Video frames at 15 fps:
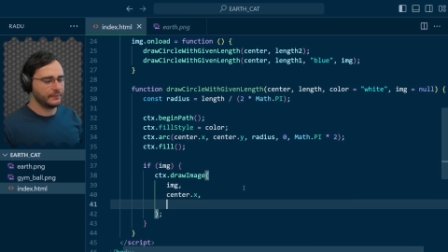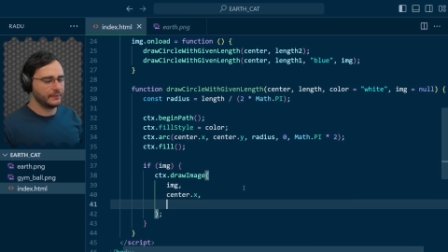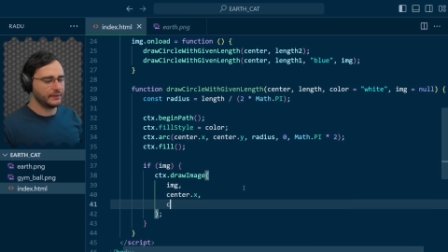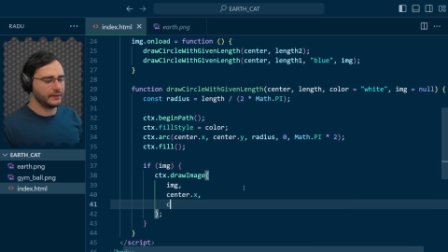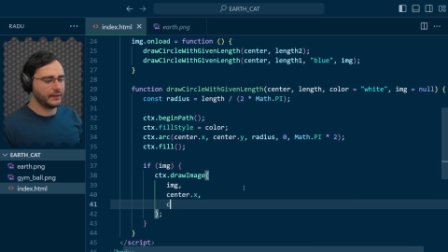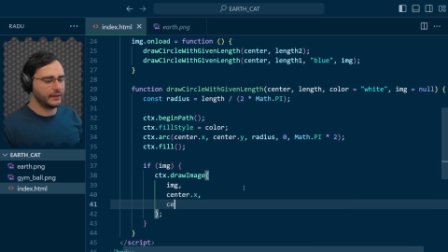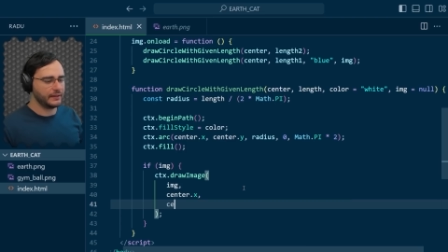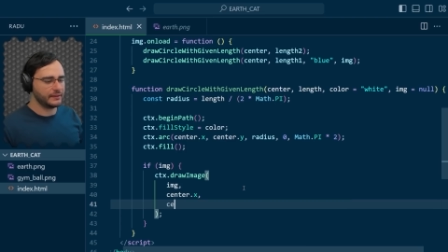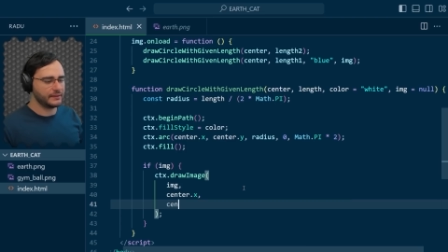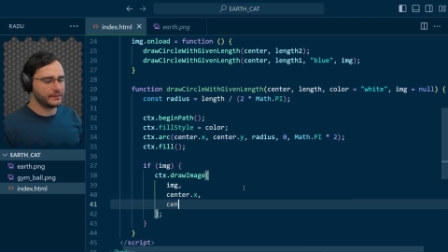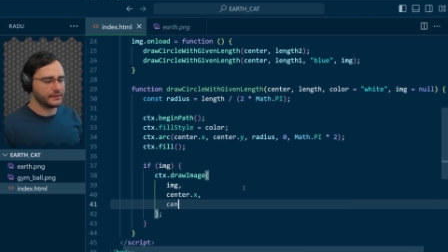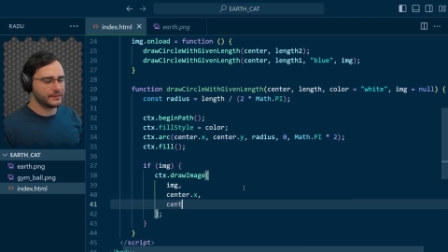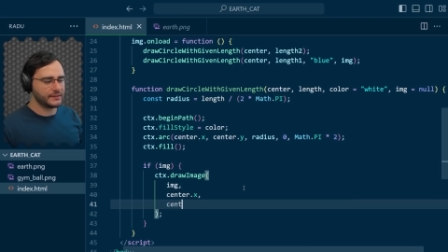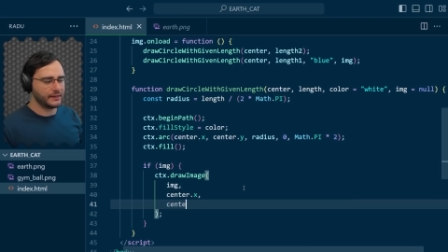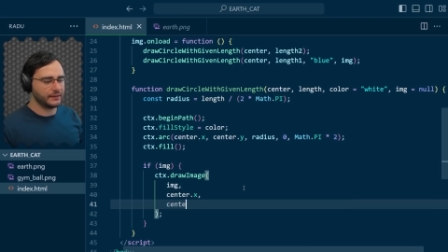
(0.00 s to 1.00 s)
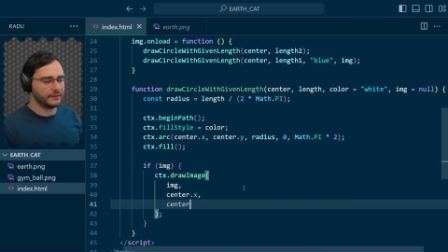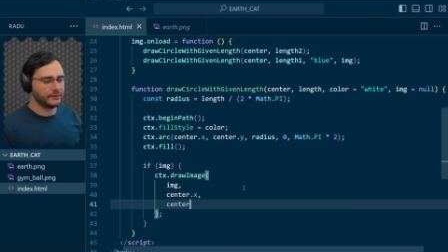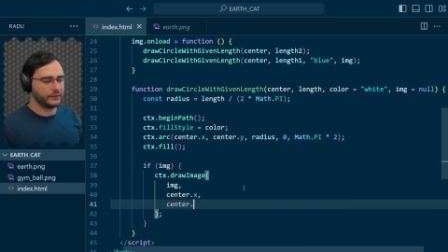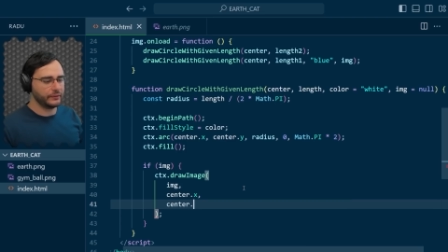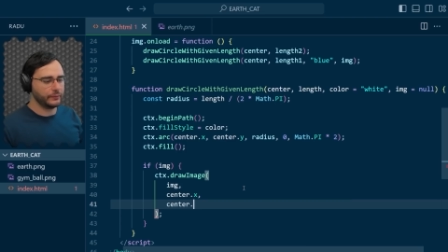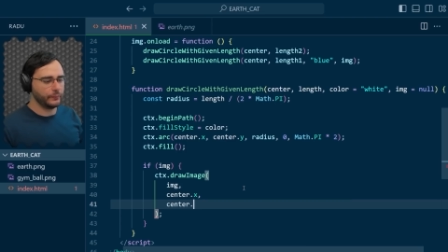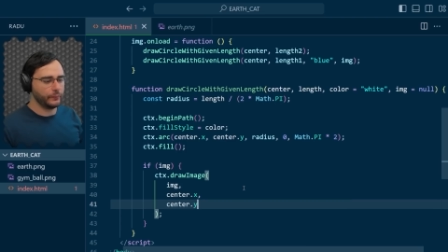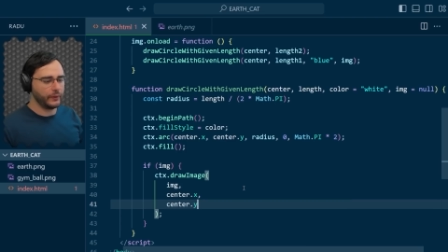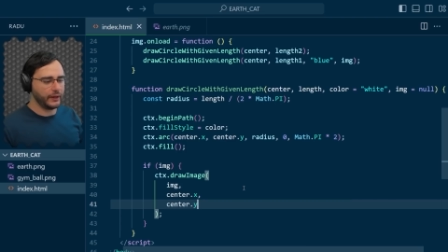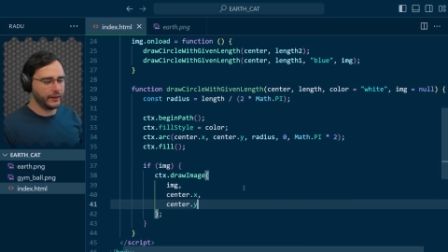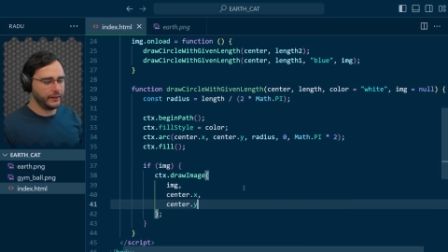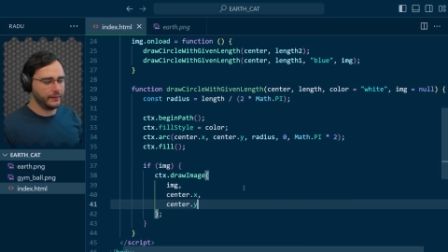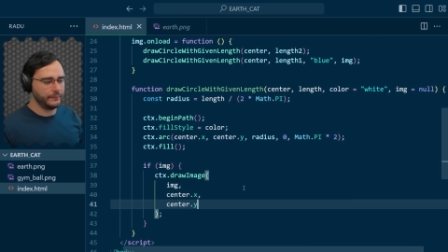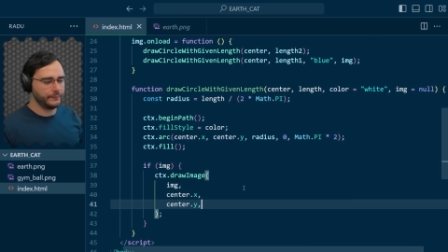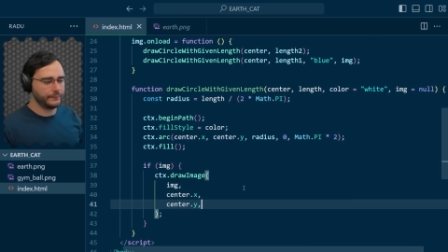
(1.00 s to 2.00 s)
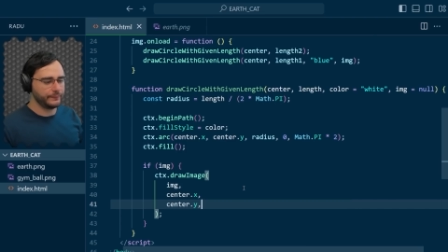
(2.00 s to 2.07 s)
then center y.